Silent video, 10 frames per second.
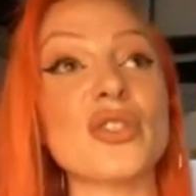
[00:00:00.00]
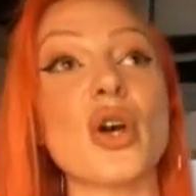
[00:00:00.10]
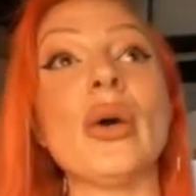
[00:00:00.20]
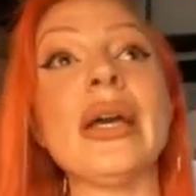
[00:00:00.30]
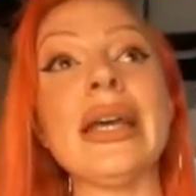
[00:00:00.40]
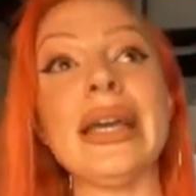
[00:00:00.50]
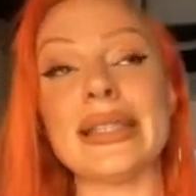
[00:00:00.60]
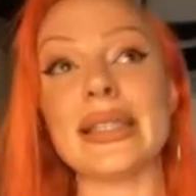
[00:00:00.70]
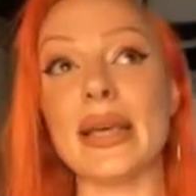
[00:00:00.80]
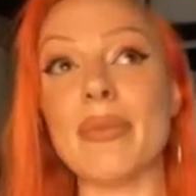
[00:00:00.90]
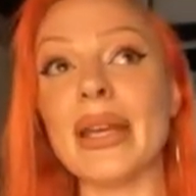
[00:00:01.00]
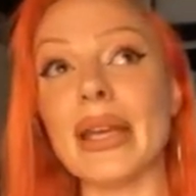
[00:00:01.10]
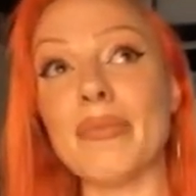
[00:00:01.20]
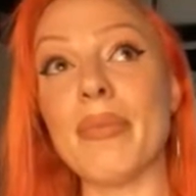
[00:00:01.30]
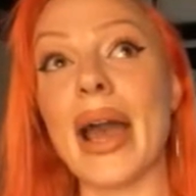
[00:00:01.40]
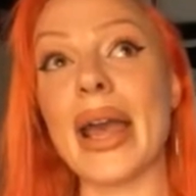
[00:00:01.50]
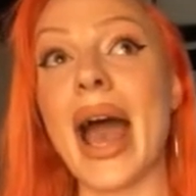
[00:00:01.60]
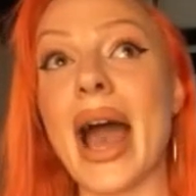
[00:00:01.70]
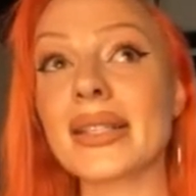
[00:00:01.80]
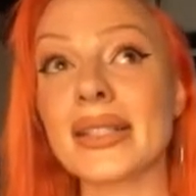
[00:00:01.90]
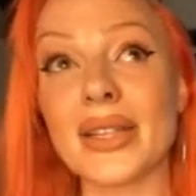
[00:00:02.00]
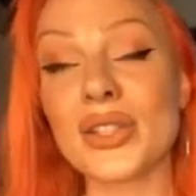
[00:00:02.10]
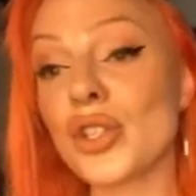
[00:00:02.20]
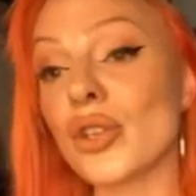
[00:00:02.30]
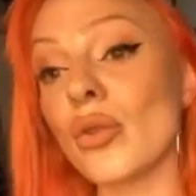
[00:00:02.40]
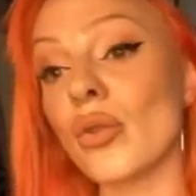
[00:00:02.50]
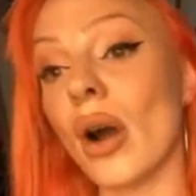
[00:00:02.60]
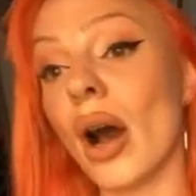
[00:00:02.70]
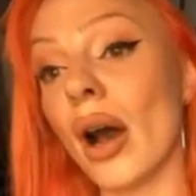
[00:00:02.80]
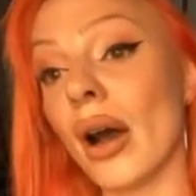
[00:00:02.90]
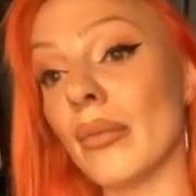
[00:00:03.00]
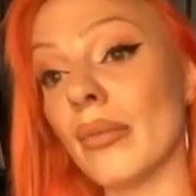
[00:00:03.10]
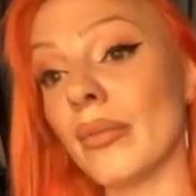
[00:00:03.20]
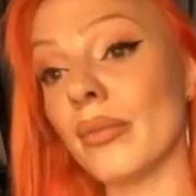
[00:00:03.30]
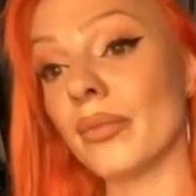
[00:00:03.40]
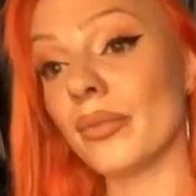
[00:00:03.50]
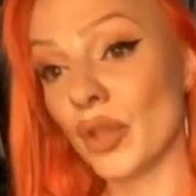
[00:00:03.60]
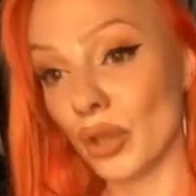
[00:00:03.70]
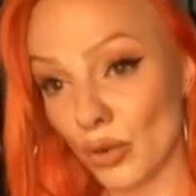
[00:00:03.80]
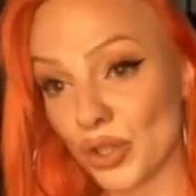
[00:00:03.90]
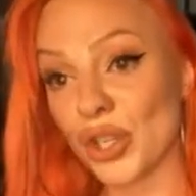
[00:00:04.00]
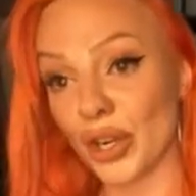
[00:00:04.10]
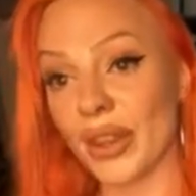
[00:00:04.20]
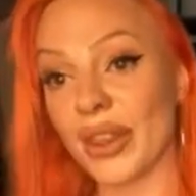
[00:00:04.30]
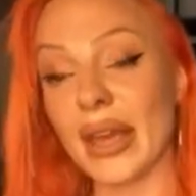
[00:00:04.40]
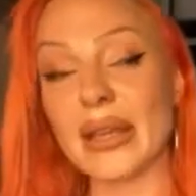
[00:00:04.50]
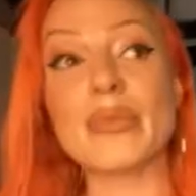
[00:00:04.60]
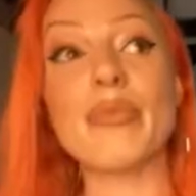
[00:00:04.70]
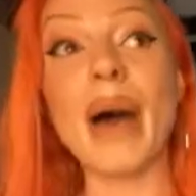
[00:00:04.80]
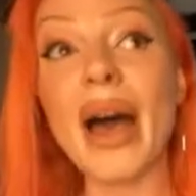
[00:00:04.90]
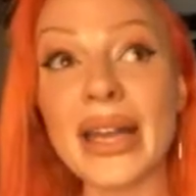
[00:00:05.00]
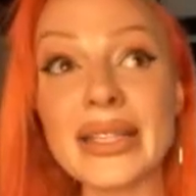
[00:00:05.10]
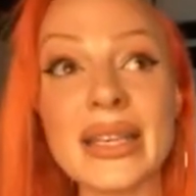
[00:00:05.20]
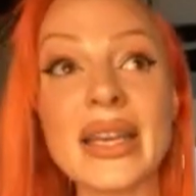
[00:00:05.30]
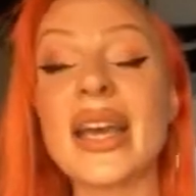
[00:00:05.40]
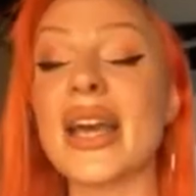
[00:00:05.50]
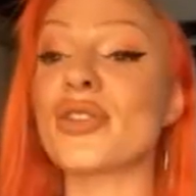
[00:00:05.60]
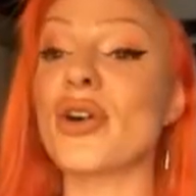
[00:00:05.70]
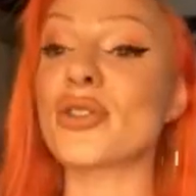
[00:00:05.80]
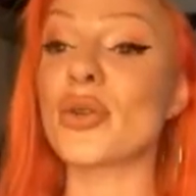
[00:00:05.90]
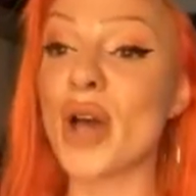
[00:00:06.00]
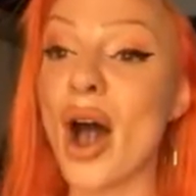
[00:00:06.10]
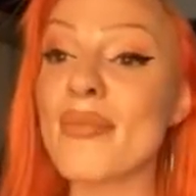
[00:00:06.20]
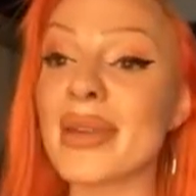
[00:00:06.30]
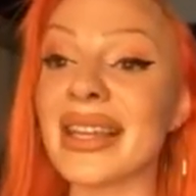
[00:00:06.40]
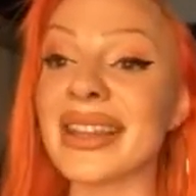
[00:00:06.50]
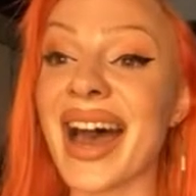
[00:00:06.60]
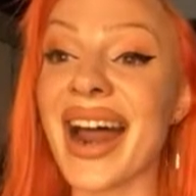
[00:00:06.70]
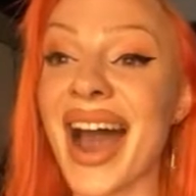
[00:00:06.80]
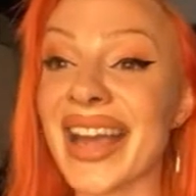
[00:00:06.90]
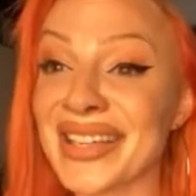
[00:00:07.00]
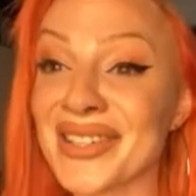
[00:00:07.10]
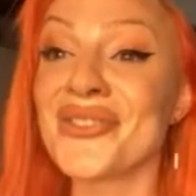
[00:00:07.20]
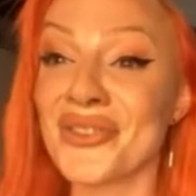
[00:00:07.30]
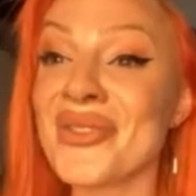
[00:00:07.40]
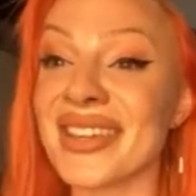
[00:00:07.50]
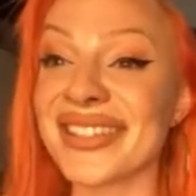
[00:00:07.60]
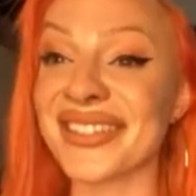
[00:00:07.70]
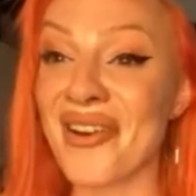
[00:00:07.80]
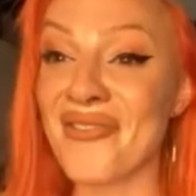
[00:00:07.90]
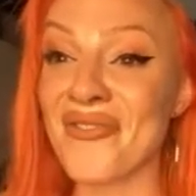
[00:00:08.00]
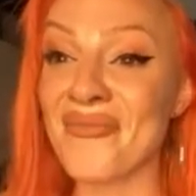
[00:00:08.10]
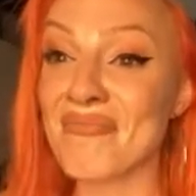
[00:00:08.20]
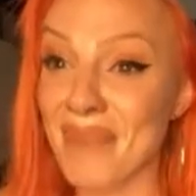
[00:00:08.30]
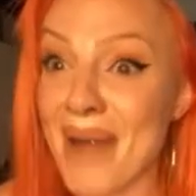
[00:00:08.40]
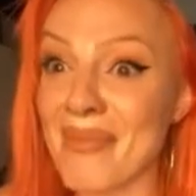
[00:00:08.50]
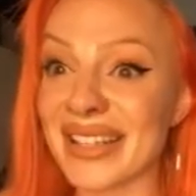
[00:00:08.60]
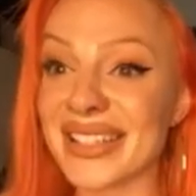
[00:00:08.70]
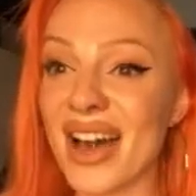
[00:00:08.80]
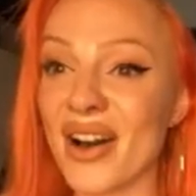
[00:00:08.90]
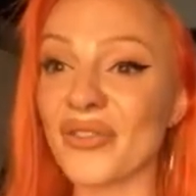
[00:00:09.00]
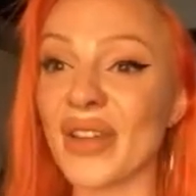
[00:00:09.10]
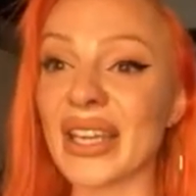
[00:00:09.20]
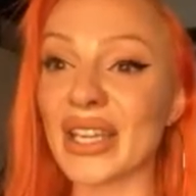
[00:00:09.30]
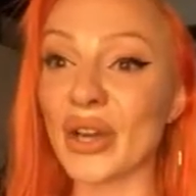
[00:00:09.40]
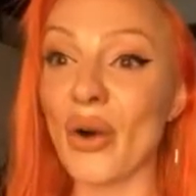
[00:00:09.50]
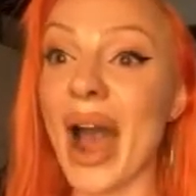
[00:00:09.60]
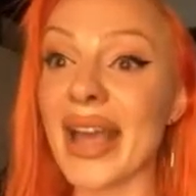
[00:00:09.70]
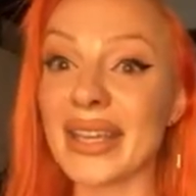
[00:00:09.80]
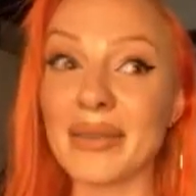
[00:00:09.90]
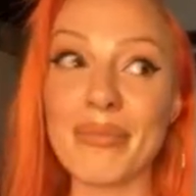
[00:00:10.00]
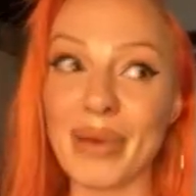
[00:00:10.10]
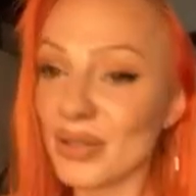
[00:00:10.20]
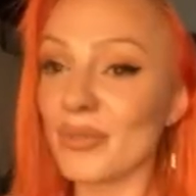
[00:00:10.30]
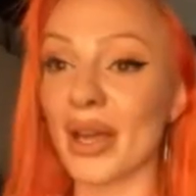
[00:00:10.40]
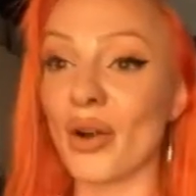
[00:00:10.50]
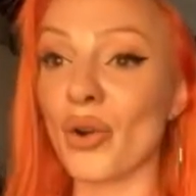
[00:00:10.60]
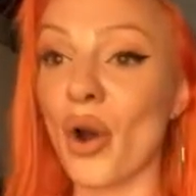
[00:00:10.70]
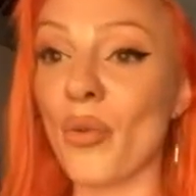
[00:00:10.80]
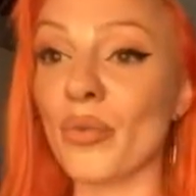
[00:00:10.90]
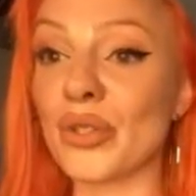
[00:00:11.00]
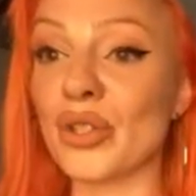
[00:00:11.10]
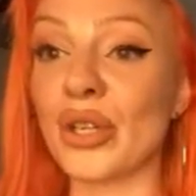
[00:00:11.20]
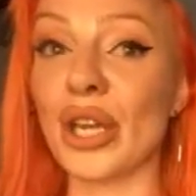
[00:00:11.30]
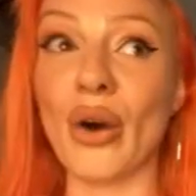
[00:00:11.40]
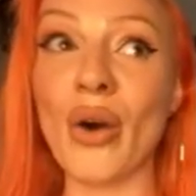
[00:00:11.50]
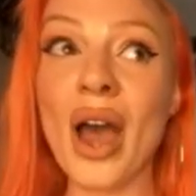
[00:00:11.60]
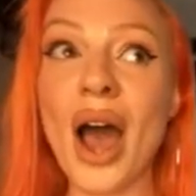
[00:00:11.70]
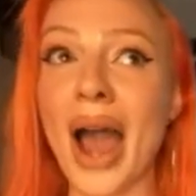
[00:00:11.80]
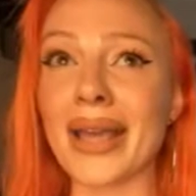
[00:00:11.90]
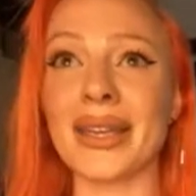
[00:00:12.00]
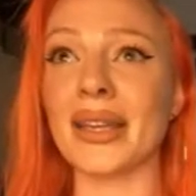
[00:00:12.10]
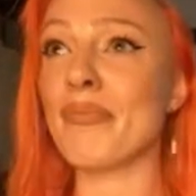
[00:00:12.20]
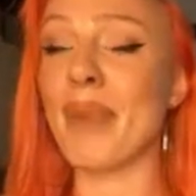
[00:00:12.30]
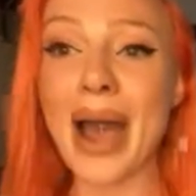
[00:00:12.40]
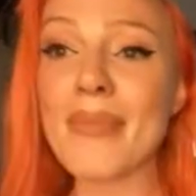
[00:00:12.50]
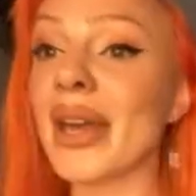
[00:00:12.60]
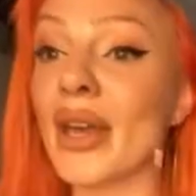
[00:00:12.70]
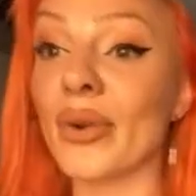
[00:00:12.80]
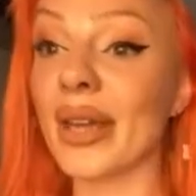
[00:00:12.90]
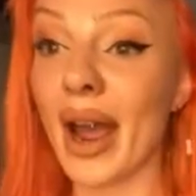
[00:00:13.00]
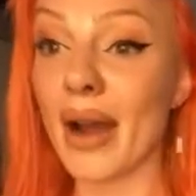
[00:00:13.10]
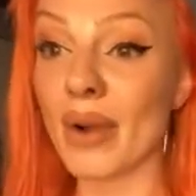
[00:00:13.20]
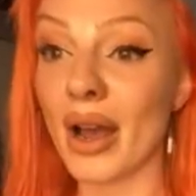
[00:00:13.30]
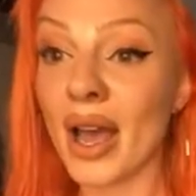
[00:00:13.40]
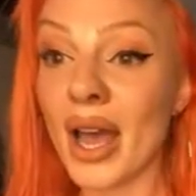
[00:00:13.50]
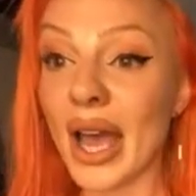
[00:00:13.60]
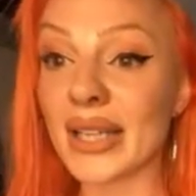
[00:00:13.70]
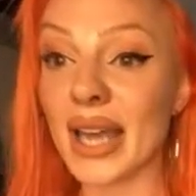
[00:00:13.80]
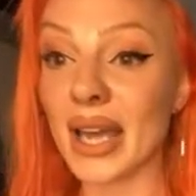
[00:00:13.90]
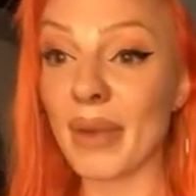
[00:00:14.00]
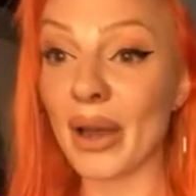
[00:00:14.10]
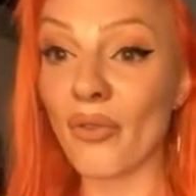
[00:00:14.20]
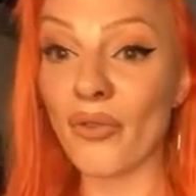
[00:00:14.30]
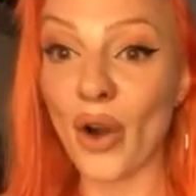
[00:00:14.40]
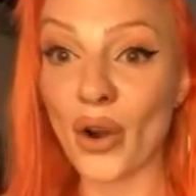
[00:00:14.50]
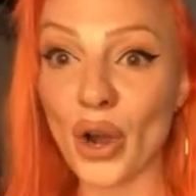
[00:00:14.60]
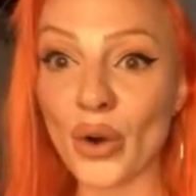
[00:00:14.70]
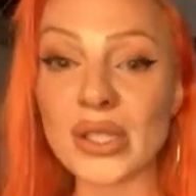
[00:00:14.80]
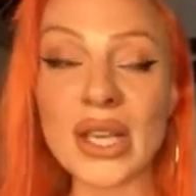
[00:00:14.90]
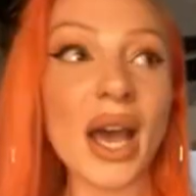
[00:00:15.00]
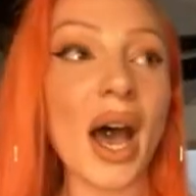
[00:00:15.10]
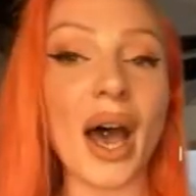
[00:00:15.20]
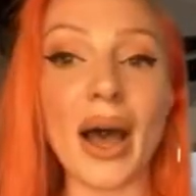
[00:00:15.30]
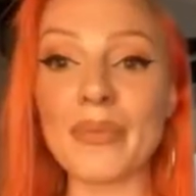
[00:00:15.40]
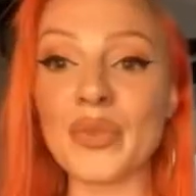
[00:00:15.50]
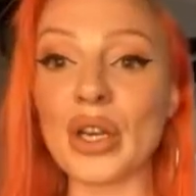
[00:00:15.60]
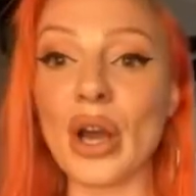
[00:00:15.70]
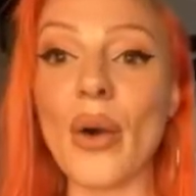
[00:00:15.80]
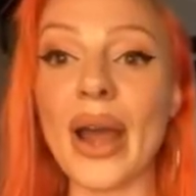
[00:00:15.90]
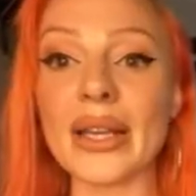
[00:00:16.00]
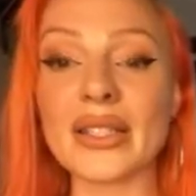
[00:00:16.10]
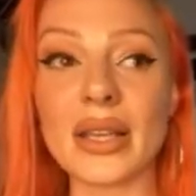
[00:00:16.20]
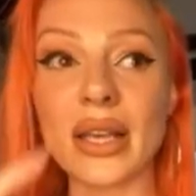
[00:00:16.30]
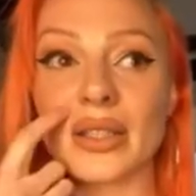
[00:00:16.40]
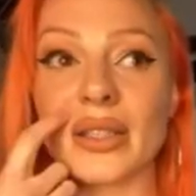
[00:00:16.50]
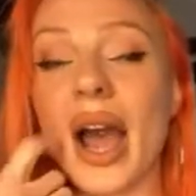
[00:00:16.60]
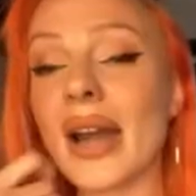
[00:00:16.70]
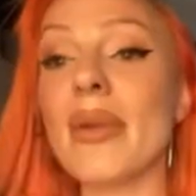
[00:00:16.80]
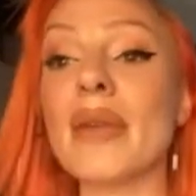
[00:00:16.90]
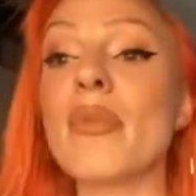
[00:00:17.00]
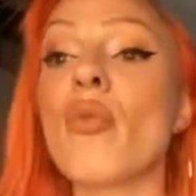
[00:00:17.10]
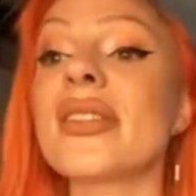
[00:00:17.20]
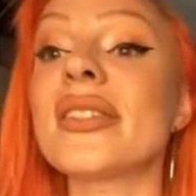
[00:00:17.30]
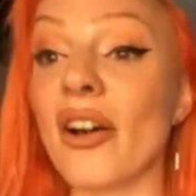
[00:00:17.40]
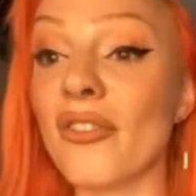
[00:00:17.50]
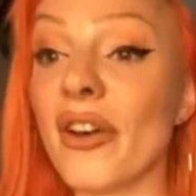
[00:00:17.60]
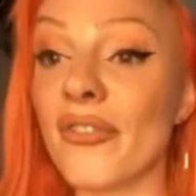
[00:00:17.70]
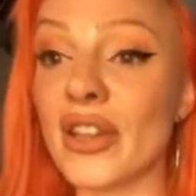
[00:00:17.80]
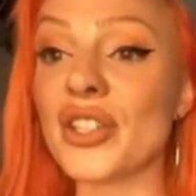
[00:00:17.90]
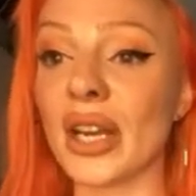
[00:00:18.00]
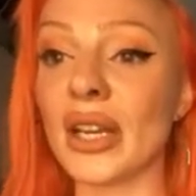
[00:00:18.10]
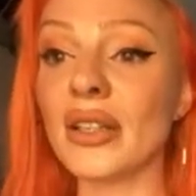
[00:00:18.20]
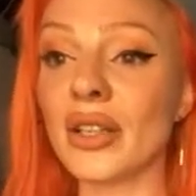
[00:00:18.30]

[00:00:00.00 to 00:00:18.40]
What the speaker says: So it's limited my access to, certain things, but it's also taught me that I can do this stuff by myself. Like, I can build my own home studio. I can buy my own camera and take my own photos, and it's kind of made me more self-efficient.